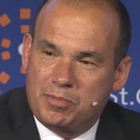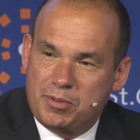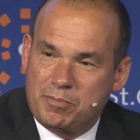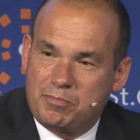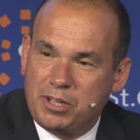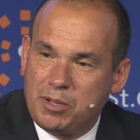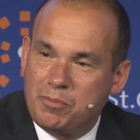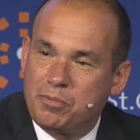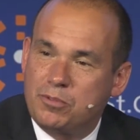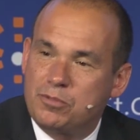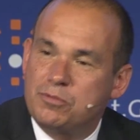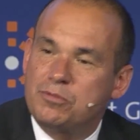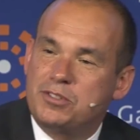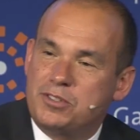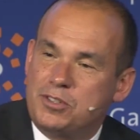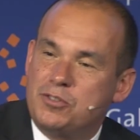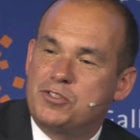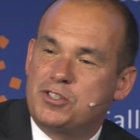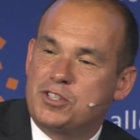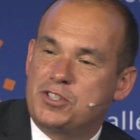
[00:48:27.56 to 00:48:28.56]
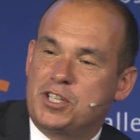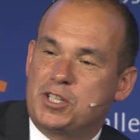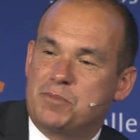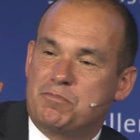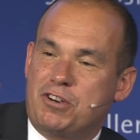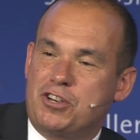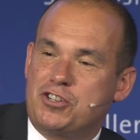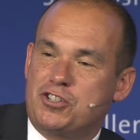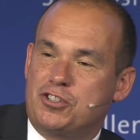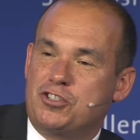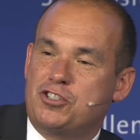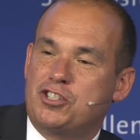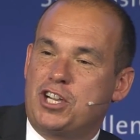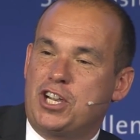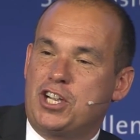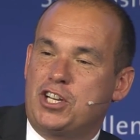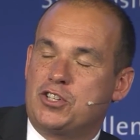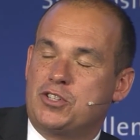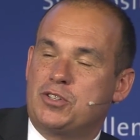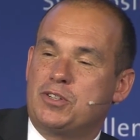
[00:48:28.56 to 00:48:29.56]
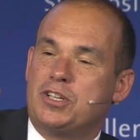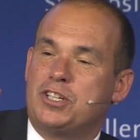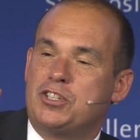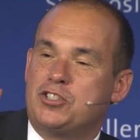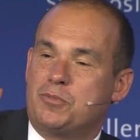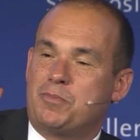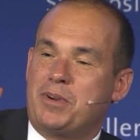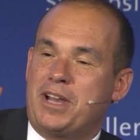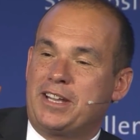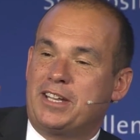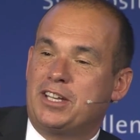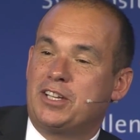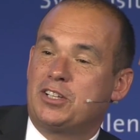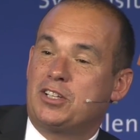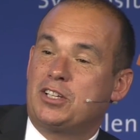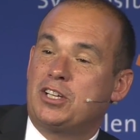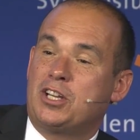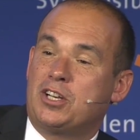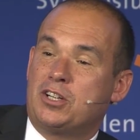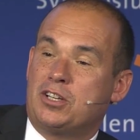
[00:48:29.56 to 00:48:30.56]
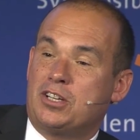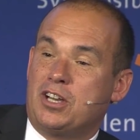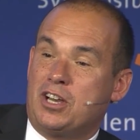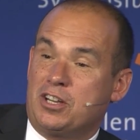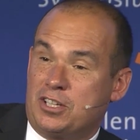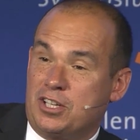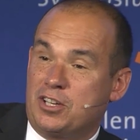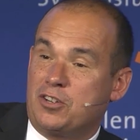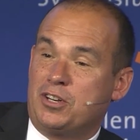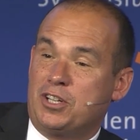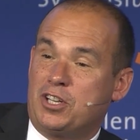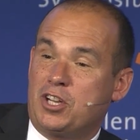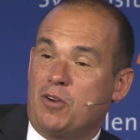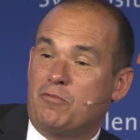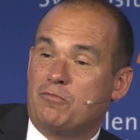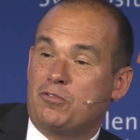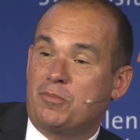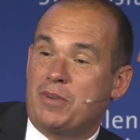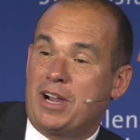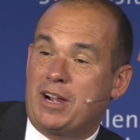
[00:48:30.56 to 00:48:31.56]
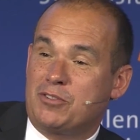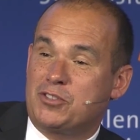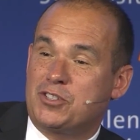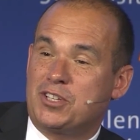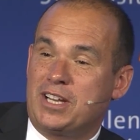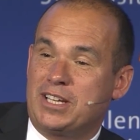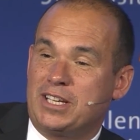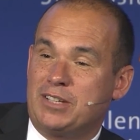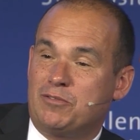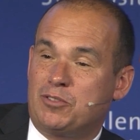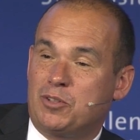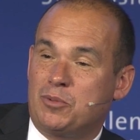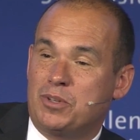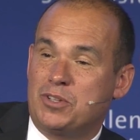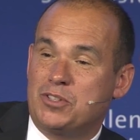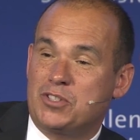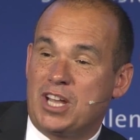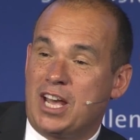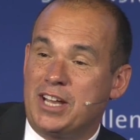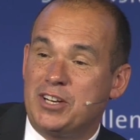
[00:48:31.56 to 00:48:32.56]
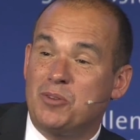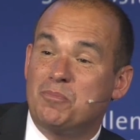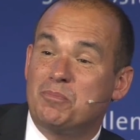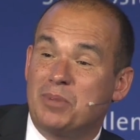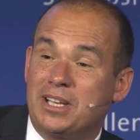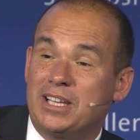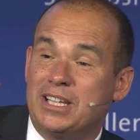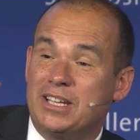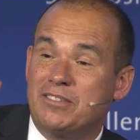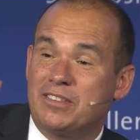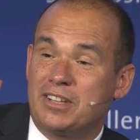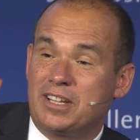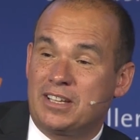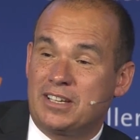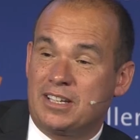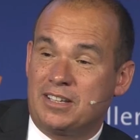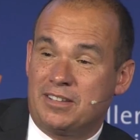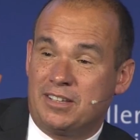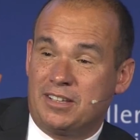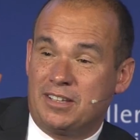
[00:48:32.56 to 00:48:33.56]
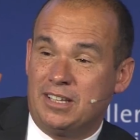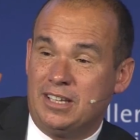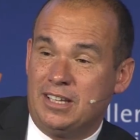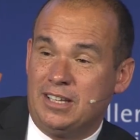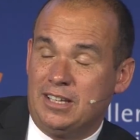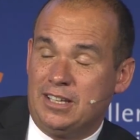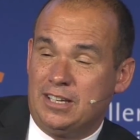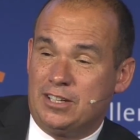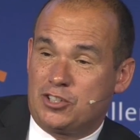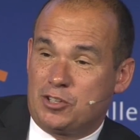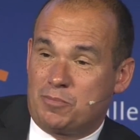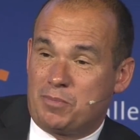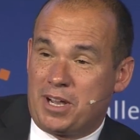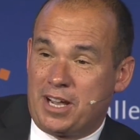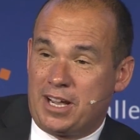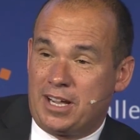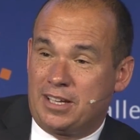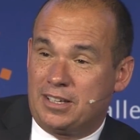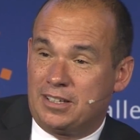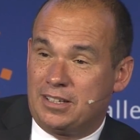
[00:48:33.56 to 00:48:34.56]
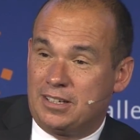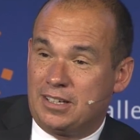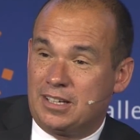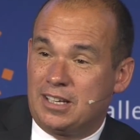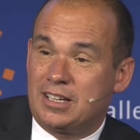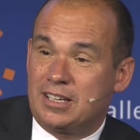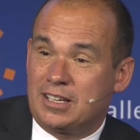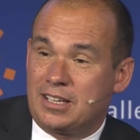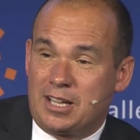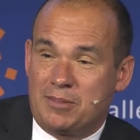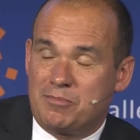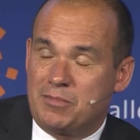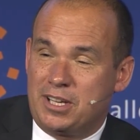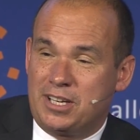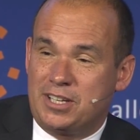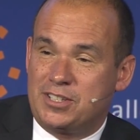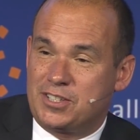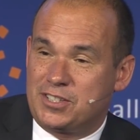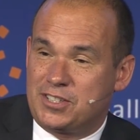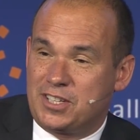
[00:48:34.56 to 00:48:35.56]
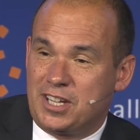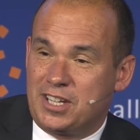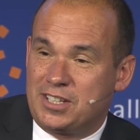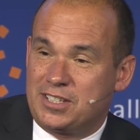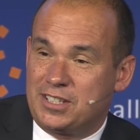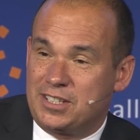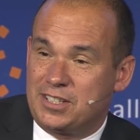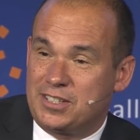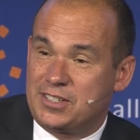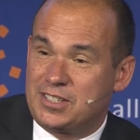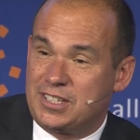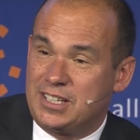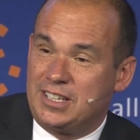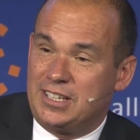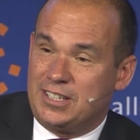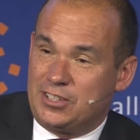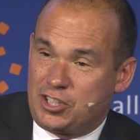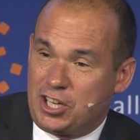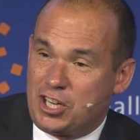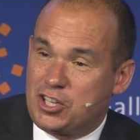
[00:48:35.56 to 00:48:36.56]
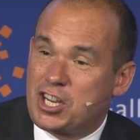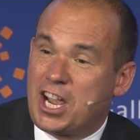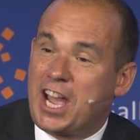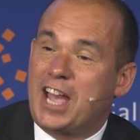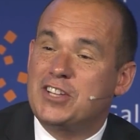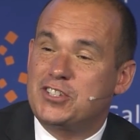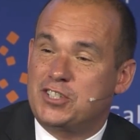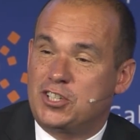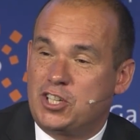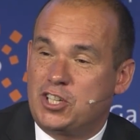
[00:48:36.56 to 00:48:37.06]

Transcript: People use this expression, change in Japan can only come from outside influence. I don't believe that. I think Japan, like many societies, change has to